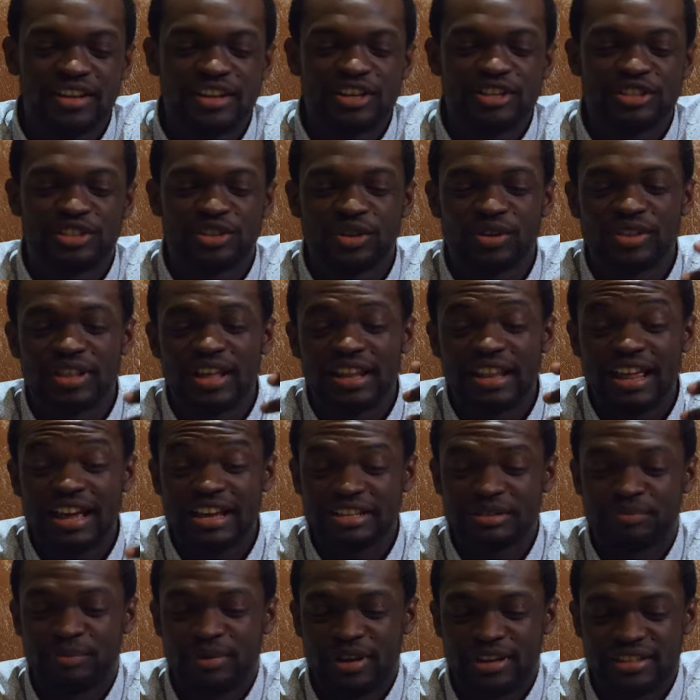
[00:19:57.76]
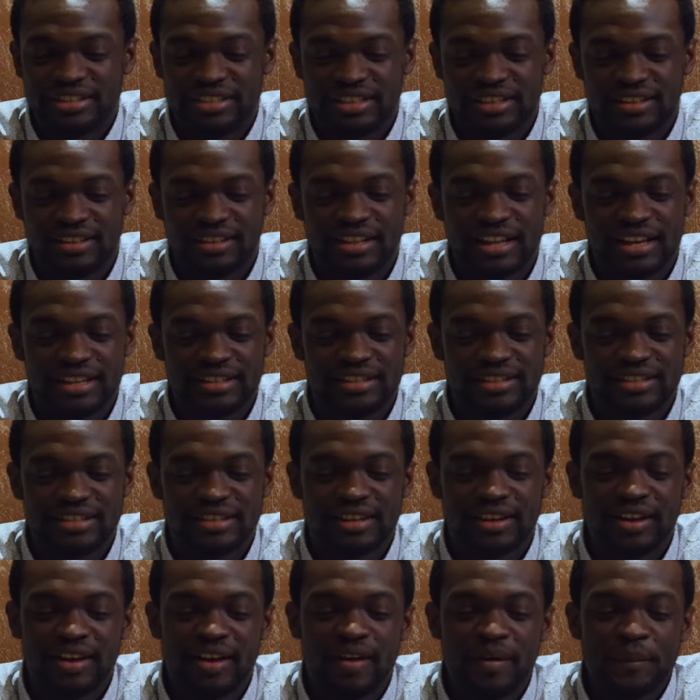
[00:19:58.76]
the last person that
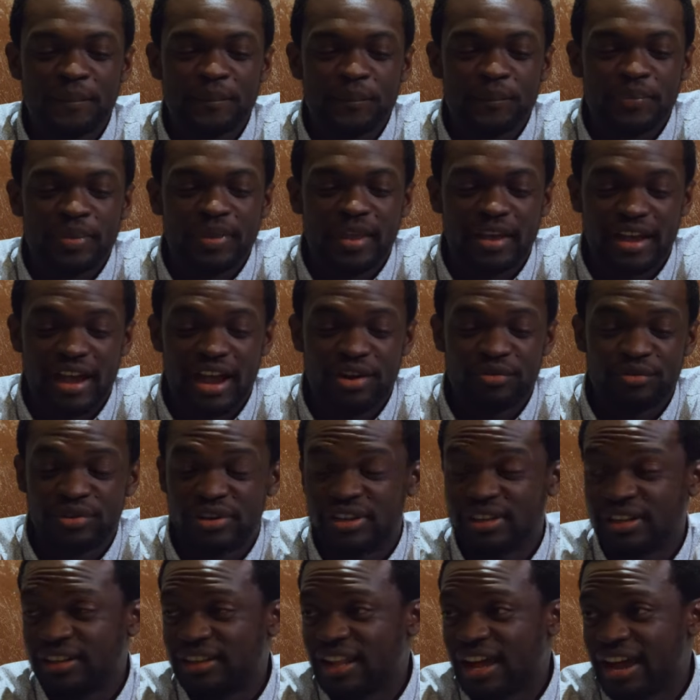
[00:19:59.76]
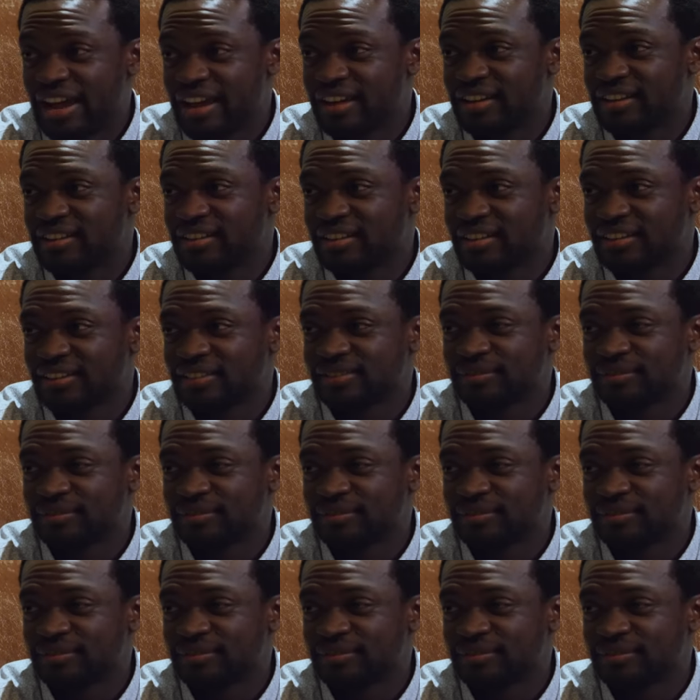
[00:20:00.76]
I really liked